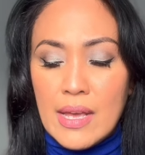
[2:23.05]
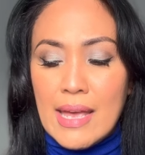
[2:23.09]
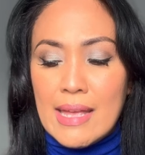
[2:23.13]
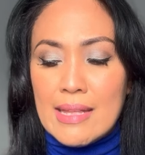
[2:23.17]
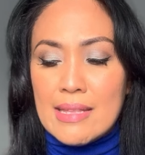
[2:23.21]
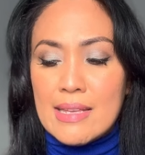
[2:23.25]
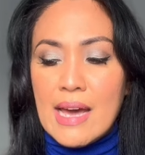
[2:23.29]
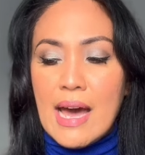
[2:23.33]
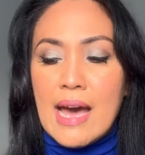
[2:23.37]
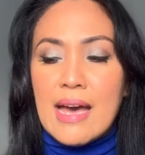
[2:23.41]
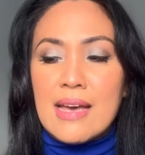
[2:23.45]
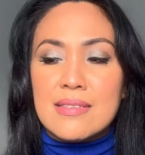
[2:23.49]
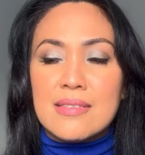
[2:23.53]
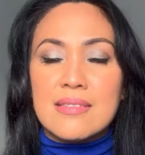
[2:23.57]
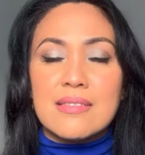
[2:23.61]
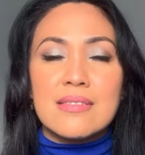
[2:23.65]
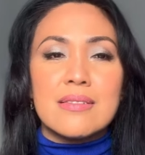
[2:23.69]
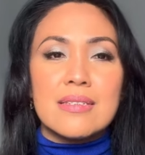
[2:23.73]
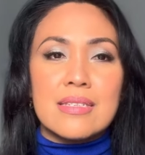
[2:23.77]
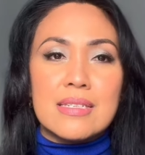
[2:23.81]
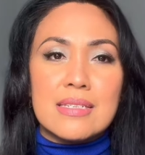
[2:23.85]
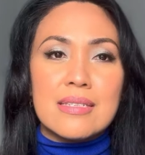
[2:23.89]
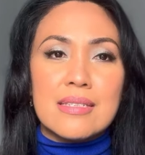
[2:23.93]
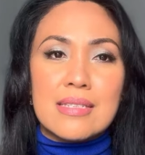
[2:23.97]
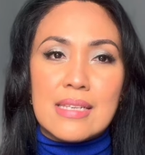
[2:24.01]
And guys,
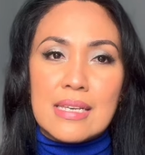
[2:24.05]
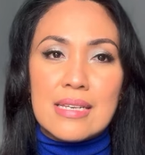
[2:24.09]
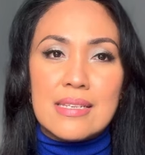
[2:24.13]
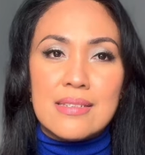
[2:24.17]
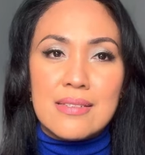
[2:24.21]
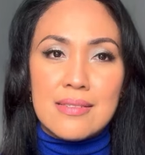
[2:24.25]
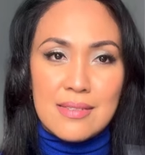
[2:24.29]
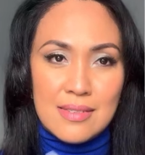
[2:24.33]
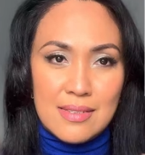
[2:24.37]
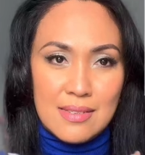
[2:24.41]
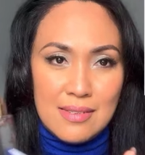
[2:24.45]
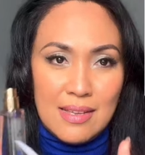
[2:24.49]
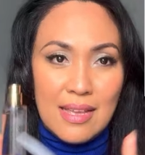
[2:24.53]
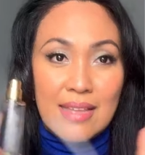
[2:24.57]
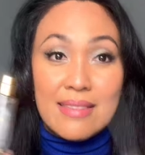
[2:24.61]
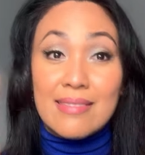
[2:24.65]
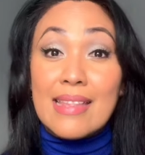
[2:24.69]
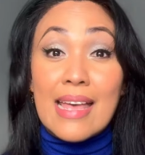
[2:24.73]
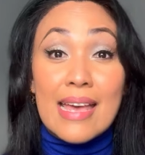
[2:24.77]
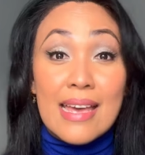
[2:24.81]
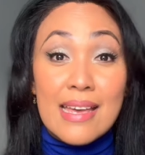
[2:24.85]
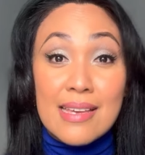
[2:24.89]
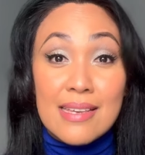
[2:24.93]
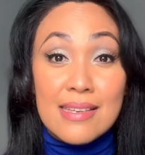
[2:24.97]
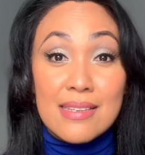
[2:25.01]
this is,
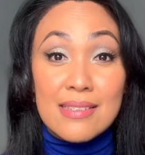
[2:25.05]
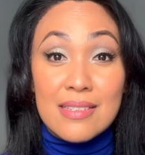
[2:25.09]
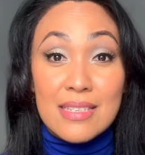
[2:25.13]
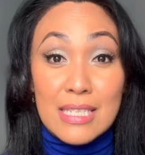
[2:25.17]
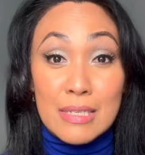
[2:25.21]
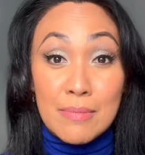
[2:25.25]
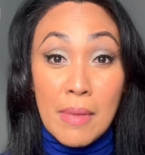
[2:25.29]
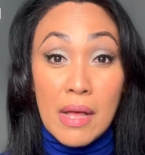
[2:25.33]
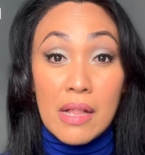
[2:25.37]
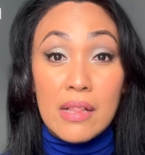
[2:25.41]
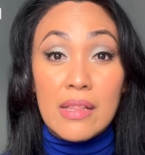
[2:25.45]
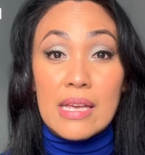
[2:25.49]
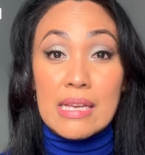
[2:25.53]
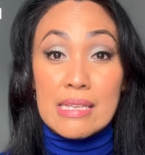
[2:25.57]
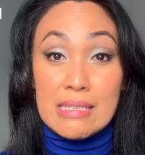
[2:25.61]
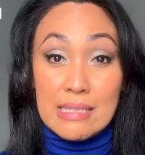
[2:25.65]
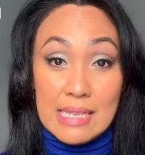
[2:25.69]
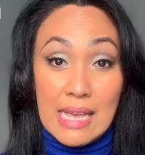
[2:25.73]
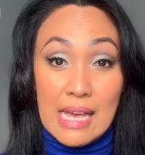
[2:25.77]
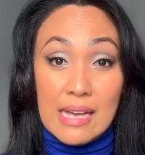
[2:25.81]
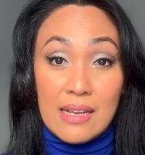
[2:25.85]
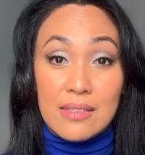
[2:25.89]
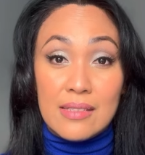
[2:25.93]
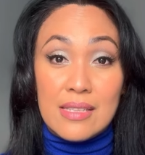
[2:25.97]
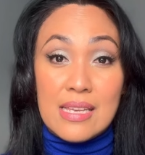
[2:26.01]
they smell
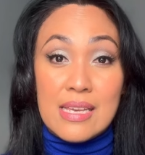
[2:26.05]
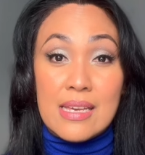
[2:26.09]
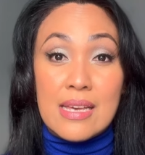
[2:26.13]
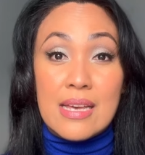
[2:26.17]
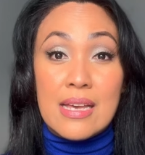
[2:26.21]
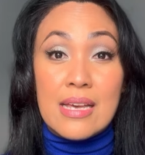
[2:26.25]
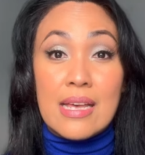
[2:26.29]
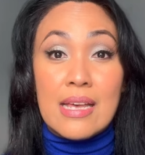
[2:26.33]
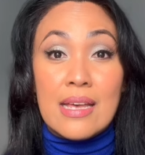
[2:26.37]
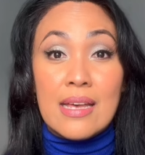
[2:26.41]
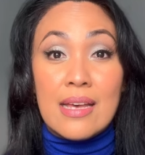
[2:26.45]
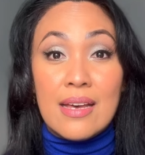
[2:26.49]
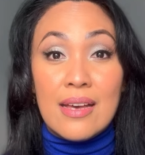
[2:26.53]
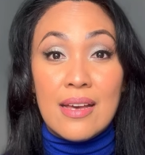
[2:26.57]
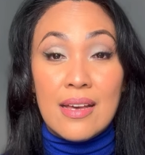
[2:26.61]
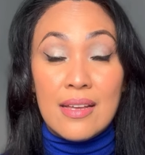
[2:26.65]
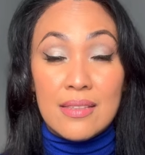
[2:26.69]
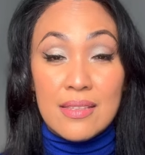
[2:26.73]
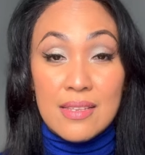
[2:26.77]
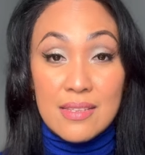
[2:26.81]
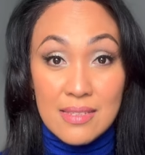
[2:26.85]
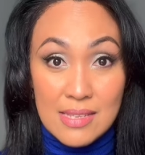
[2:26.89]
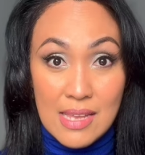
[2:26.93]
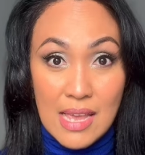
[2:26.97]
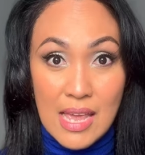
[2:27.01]
exactly
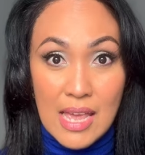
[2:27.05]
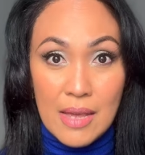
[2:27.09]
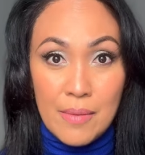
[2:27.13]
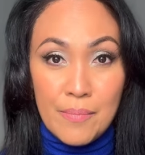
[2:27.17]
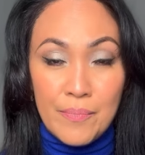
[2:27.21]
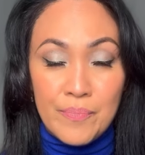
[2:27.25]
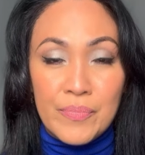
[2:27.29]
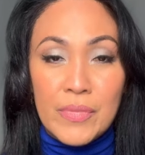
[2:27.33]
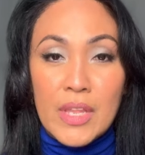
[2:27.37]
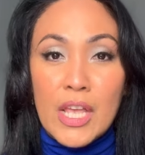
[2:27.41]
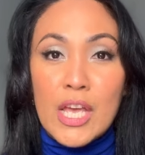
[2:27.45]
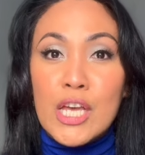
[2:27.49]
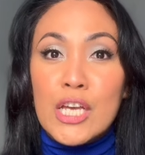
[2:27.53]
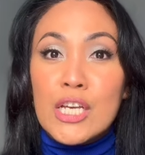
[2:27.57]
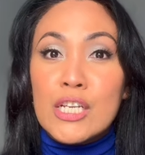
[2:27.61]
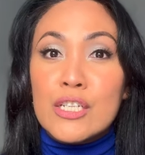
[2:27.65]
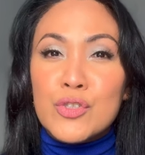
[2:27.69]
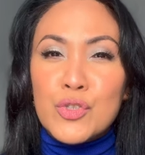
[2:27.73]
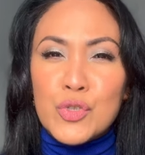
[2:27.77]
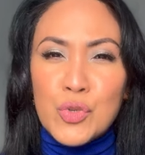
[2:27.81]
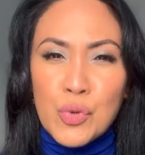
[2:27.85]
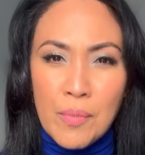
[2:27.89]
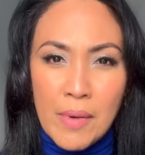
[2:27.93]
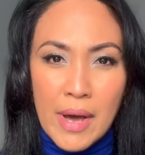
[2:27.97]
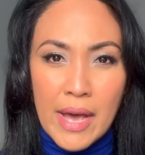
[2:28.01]
the same
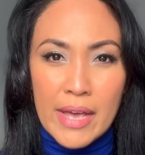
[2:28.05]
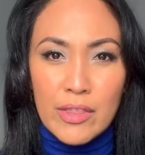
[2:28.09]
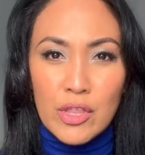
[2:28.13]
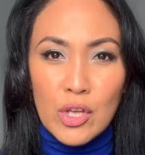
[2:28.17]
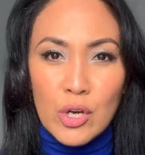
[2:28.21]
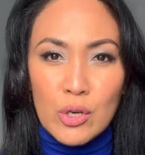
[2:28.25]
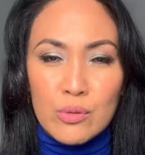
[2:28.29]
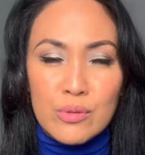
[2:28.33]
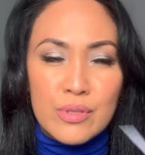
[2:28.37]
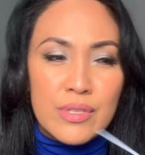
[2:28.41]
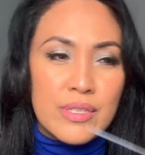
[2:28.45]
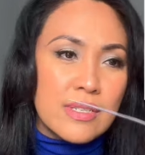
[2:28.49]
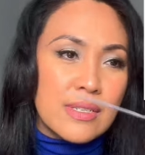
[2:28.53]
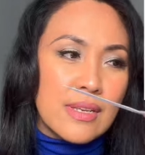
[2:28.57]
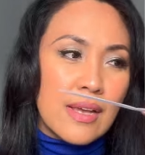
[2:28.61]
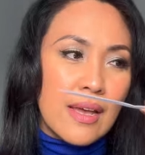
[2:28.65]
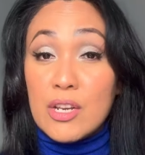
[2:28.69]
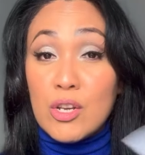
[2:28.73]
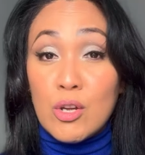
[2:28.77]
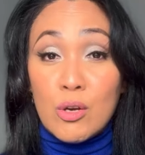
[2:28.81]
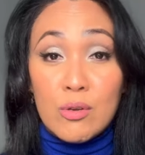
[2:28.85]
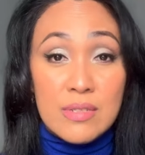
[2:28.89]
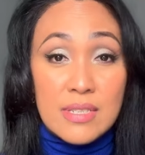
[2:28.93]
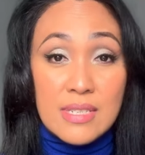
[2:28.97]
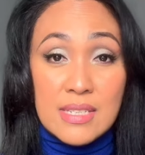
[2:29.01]
to my nose. The
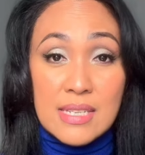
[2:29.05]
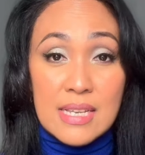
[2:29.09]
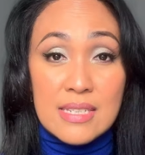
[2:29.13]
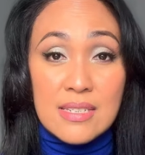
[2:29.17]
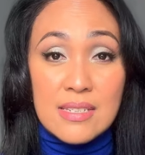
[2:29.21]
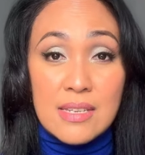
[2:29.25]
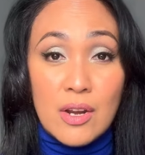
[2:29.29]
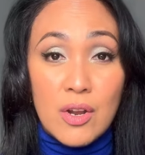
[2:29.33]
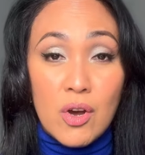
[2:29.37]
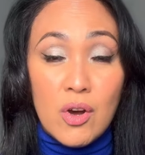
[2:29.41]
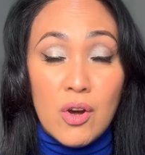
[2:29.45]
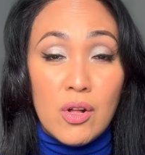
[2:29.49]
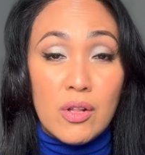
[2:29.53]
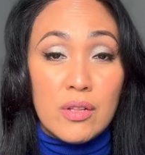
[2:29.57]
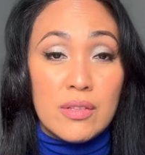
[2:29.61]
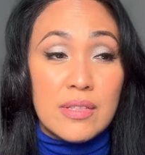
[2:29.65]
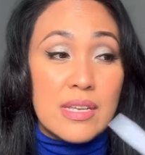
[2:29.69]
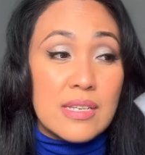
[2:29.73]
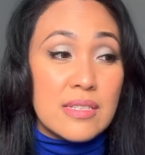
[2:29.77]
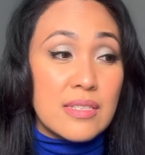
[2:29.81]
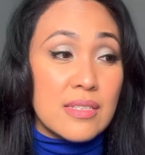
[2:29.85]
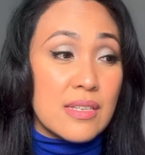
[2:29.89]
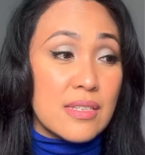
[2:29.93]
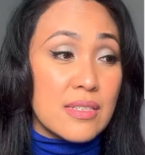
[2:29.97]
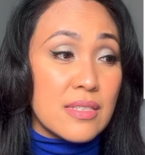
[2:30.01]
note says it all.
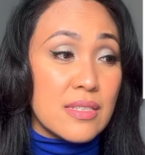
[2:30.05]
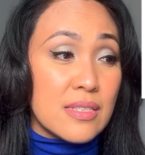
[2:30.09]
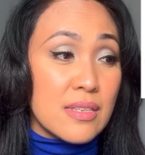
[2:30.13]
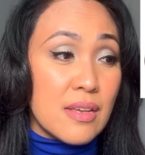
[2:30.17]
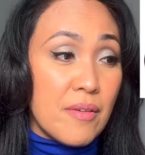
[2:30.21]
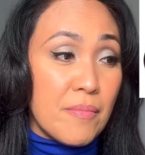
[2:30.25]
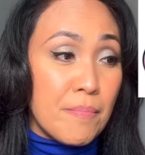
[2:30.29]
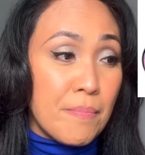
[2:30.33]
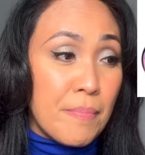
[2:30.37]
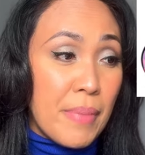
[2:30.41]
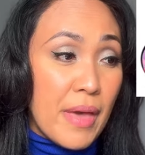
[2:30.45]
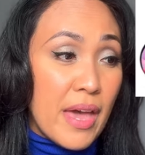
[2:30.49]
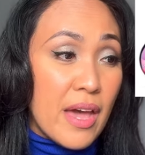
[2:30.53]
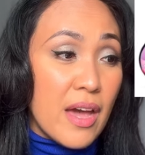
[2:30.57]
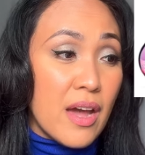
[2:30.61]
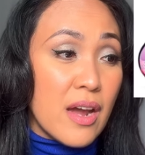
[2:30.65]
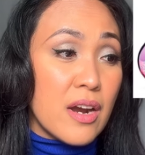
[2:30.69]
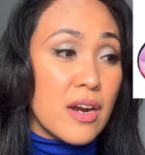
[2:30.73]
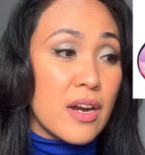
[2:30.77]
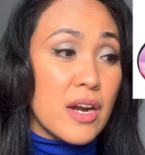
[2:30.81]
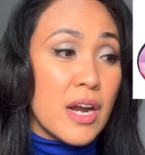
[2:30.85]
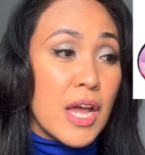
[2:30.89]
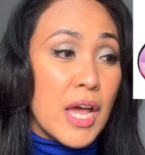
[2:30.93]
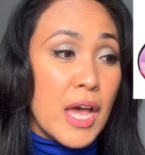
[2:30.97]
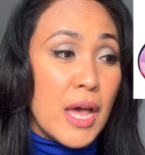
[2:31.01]
This is
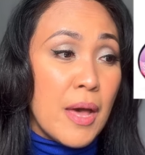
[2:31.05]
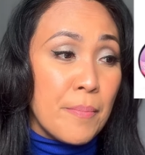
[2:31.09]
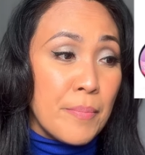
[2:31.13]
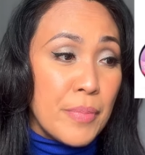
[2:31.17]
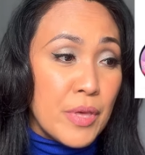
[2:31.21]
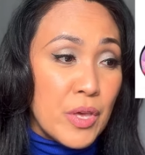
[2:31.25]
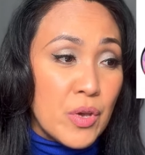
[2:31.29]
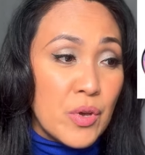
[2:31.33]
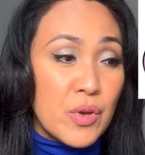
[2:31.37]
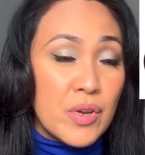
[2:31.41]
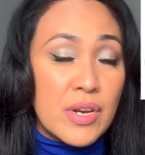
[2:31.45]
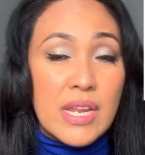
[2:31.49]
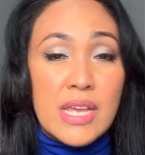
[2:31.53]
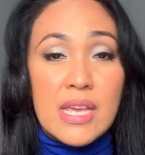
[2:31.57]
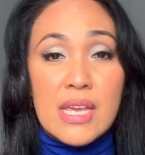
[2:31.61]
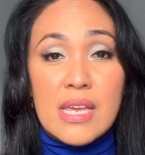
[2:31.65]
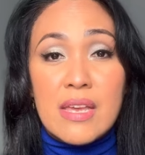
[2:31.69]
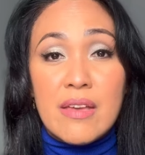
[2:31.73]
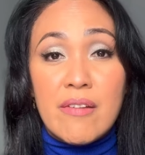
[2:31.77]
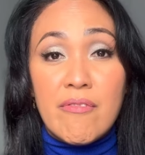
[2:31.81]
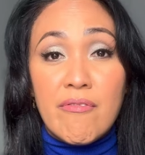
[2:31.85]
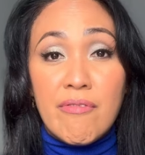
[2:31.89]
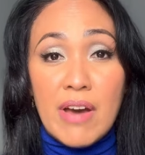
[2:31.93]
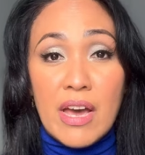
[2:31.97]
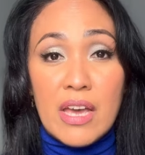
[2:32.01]
pear,
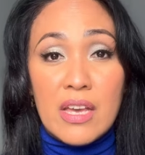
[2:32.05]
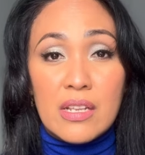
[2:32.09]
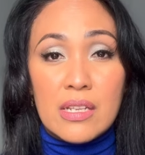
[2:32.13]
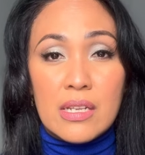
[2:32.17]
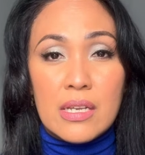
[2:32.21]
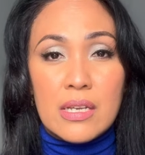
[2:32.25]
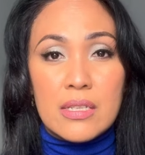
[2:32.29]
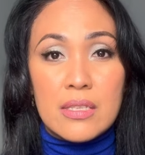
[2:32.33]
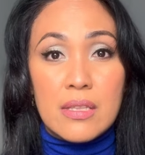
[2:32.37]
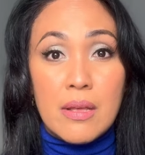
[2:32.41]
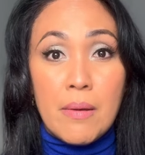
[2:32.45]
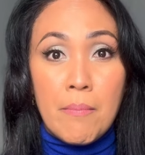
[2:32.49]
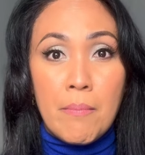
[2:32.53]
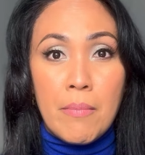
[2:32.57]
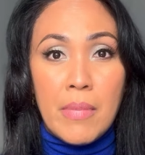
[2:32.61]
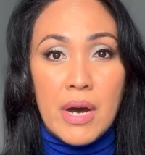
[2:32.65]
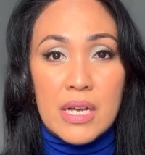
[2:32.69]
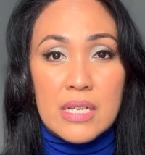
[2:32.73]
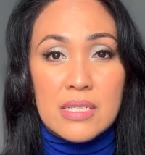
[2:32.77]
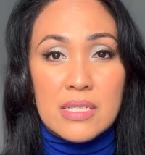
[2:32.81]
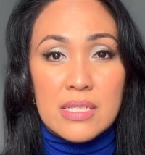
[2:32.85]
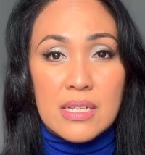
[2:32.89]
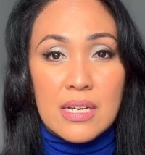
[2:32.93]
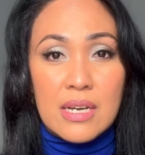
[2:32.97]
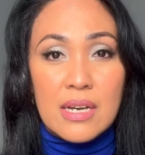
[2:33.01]
peony, violet,
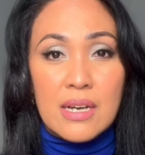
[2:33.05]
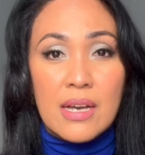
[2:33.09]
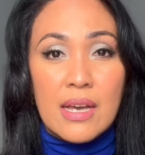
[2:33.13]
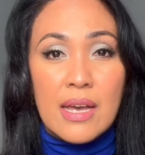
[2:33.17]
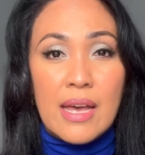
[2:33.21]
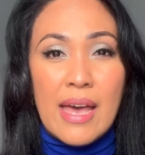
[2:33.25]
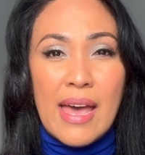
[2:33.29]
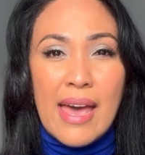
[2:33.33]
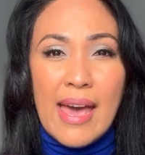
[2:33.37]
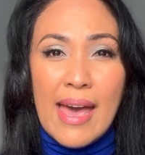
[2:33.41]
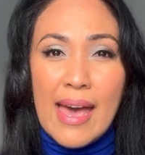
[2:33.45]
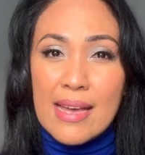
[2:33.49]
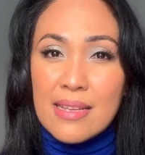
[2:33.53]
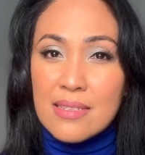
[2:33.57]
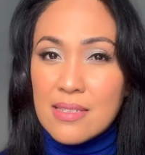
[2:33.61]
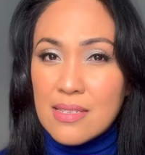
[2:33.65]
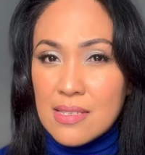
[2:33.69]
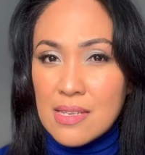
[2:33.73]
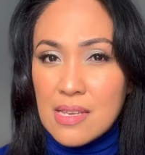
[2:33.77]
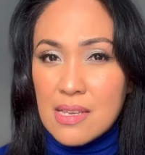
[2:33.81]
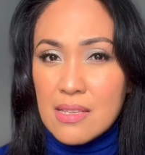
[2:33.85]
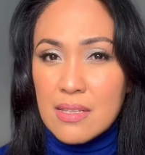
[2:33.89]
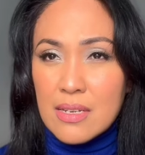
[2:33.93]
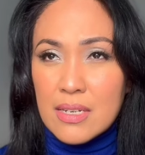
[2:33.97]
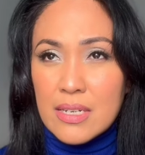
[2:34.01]
musk, and
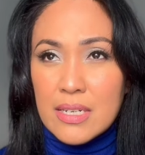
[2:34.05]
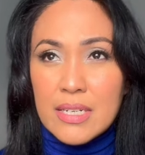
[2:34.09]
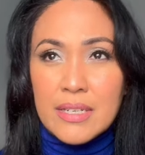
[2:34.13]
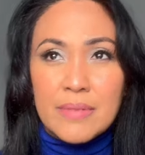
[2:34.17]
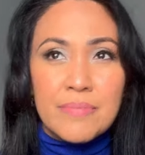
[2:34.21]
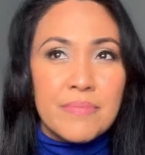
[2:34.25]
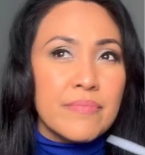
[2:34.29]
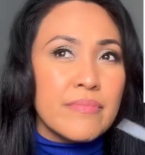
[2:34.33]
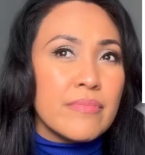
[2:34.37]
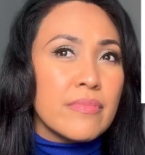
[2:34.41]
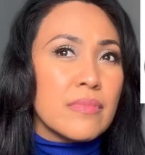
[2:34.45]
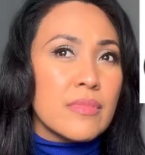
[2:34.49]
cedar.